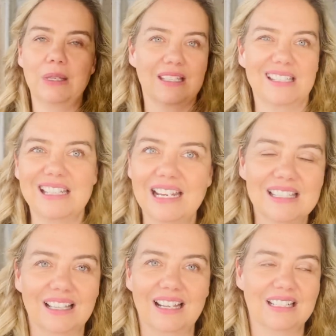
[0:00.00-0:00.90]
In the
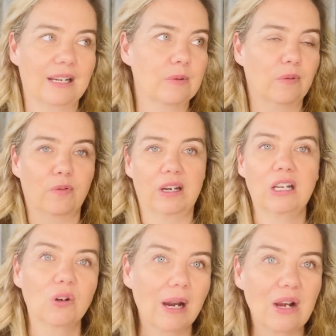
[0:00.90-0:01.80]
States, a lot of times I'm fighting
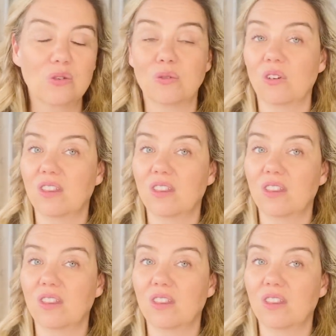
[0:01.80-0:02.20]
crowds for